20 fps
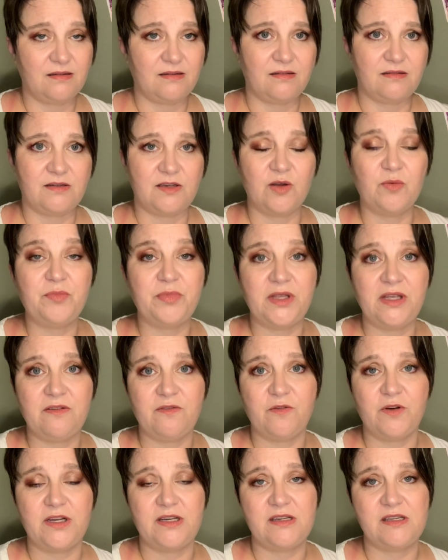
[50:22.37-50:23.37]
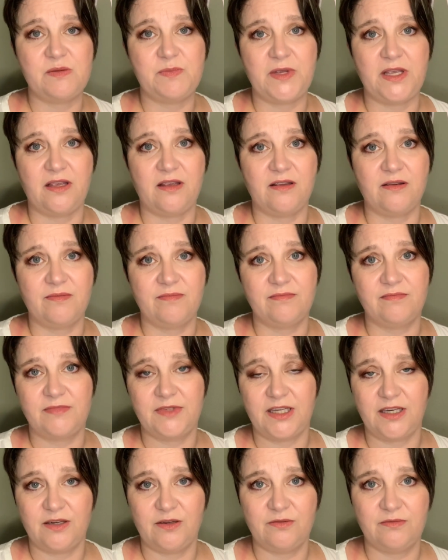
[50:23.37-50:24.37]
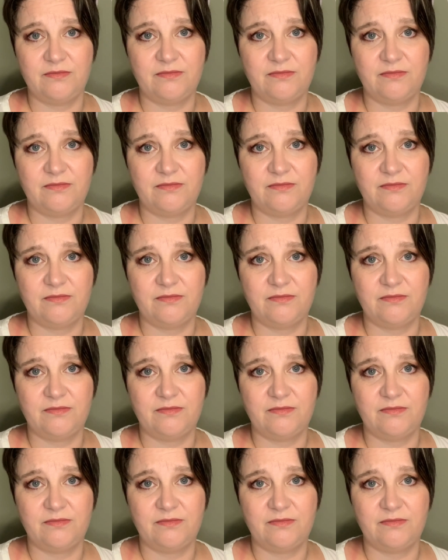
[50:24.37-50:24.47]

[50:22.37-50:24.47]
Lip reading: don't be afraid to speak, you know.